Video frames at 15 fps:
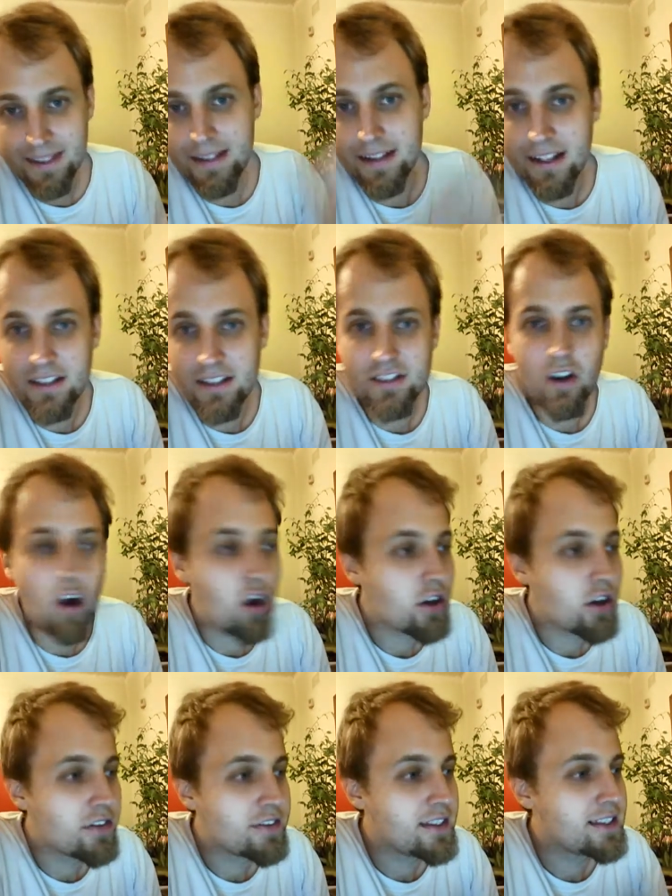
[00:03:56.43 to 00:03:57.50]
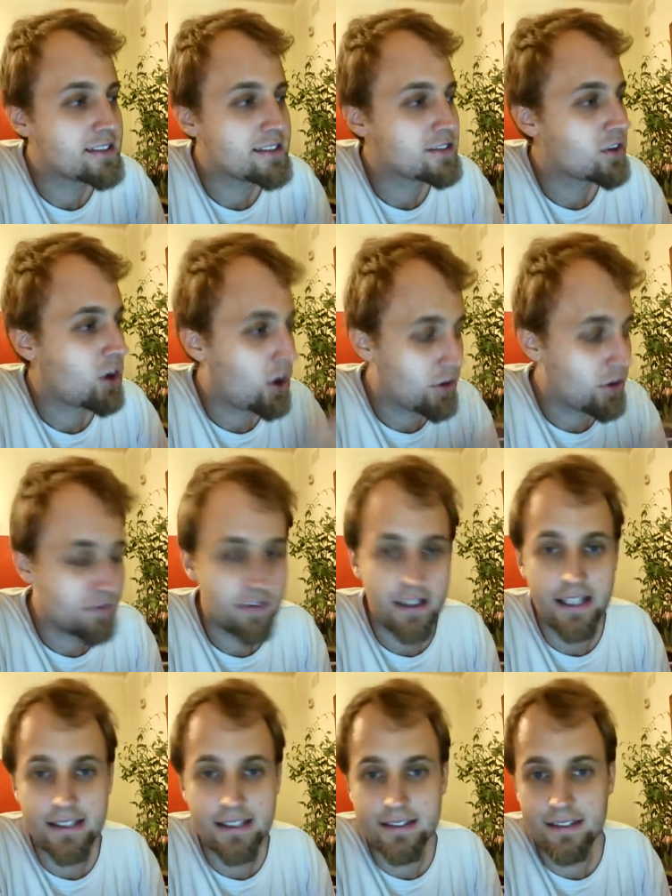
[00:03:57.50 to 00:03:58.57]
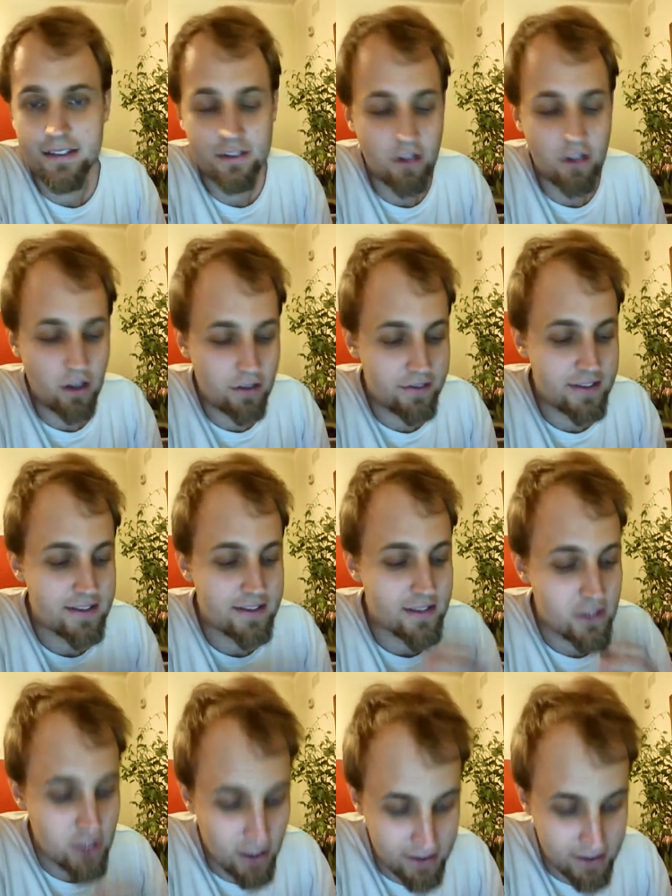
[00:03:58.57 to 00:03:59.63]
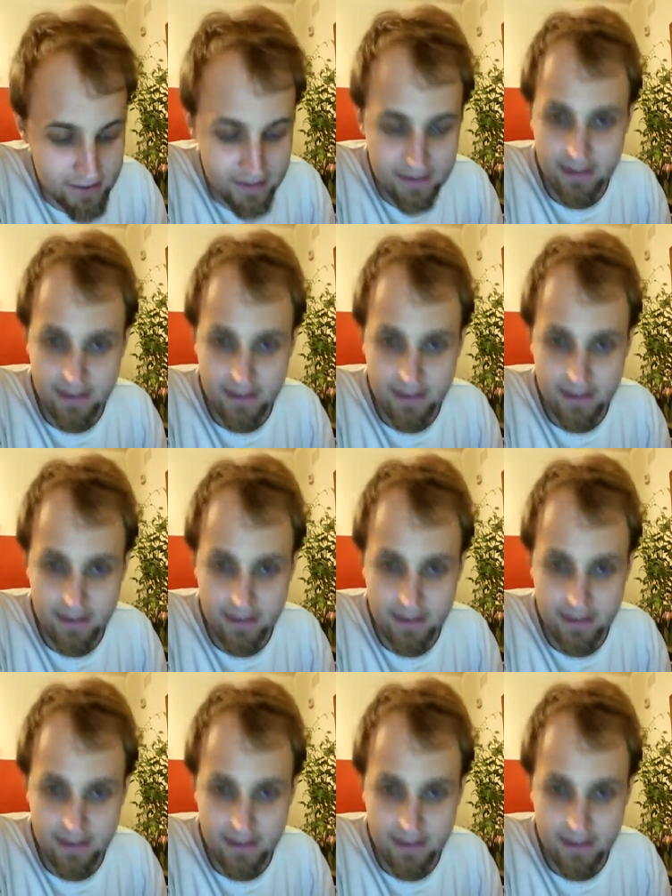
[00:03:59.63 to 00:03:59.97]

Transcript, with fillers: there's all of these conflicts, there's all of this injustice,